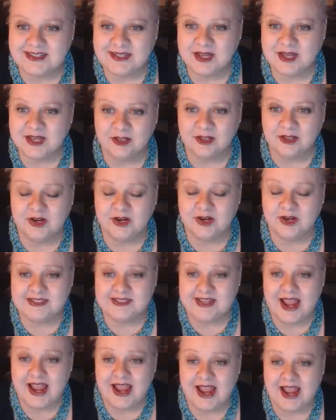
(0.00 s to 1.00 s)
the color in a
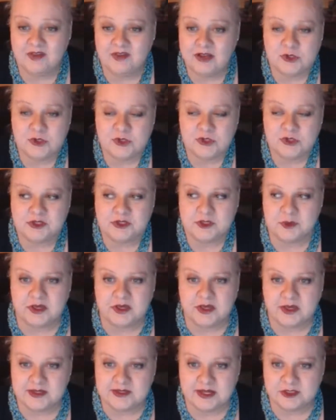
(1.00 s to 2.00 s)
satin finish just
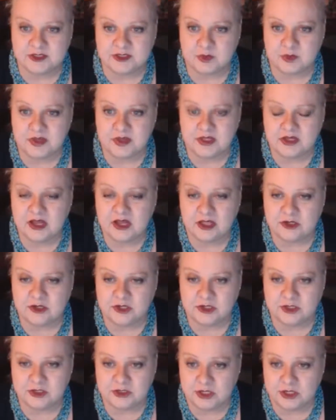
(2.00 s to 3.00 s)
because that's the way the
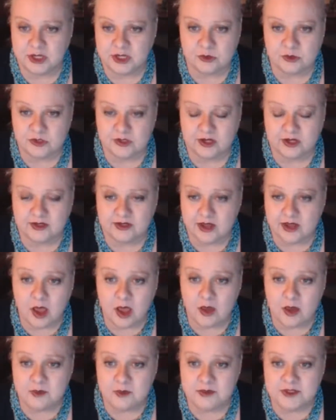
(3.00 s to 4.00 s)
color to go jug
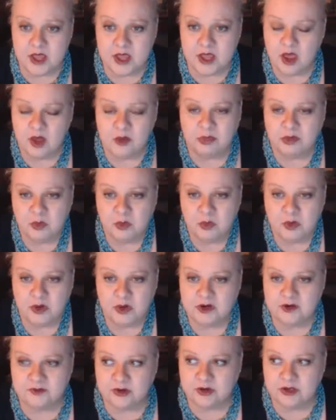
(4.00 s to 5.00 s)
comes, but
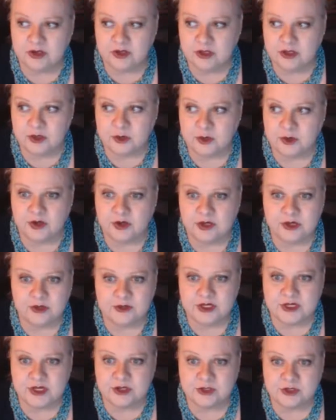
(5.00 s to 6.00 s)
what if you're
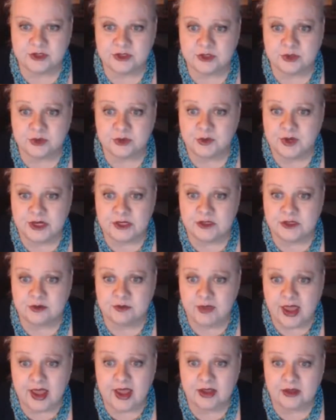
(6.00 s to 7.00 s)
using
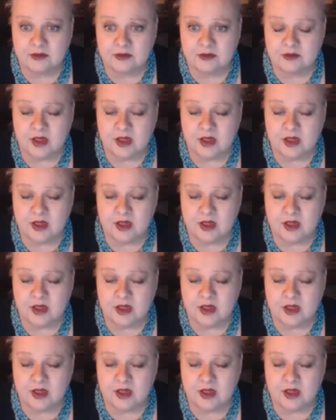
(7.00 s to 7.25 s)
duration matte